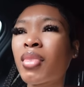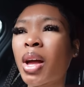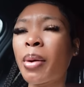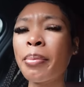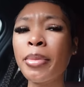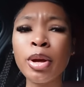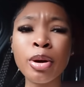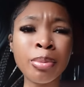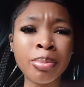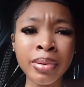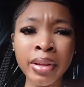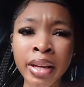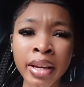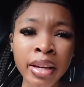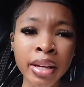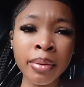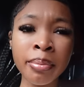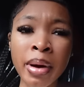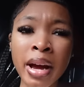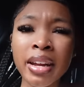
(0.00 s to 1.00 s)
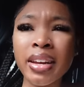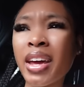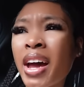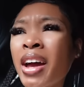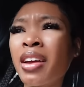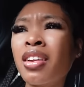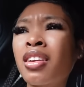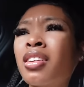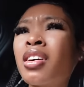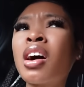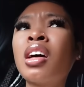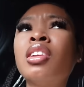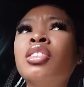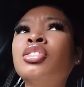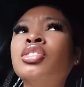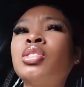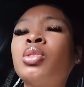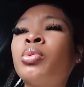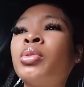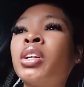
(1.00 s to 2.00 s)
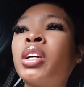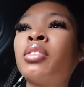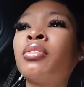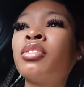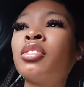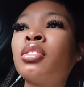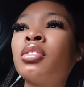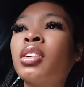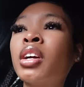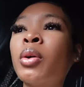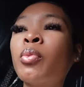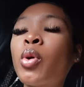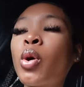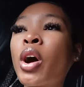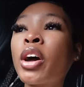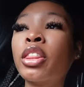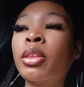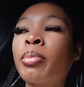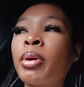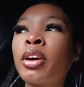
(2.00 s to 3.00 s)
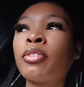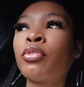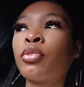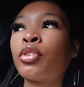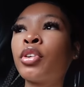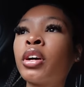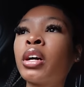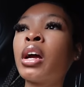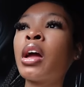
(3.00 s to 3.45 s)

meal plan, my dining dollars or whatever and won't have to pay for it.